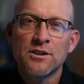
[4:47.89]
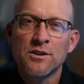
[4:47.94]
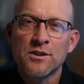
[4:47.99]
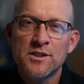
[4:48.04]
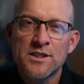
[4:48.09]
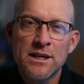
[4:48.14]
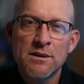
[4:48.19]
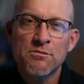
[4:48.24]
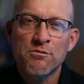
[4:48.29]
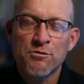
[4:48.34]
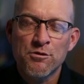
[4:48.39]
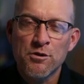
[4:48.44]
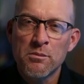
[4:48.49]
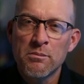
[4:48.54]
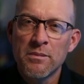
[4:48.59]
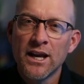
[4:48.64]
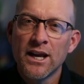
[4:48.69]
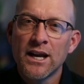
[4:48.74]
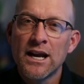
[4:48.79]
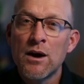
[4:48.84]
tip for
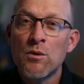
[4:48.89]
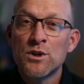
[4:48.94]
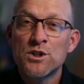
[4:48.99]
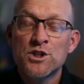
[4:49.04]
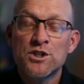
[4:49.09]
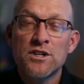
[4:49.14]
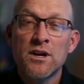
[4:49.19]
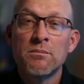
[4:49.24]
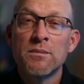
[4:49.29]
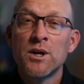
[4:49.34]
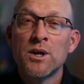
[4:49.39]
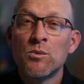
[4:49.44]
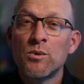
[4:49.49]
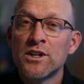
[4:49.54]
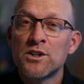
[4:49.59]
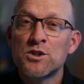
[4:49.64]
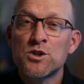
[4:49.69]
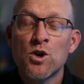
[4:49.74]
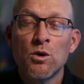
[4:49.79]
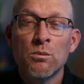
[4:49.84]
me, and I wish somebody would
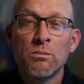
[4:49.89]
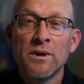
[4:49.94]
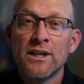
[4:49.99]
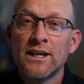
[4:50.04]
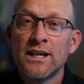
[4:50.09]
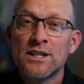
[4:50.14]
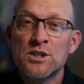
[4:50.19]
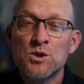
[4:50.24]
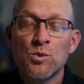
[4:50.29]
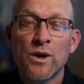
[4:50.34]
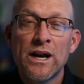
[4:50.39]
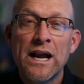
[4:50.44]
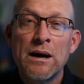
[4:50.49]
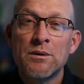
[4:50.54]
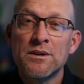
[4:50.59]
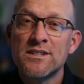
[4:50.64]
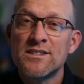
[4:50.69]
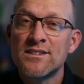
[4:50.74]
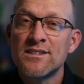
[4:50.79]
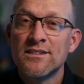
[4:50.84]
have told me this when I
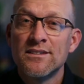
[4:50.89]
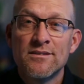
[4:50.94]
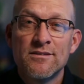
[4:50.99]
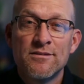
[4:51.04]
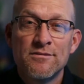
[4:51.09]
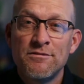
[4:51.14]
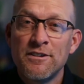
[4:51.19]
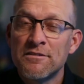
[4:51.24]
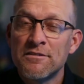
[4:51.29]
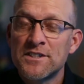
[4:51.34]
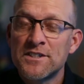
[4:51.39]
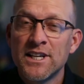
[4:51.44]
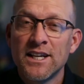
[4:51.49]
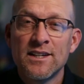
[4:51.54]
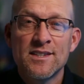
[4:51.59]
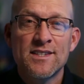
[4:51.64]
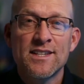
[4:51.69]
was 15,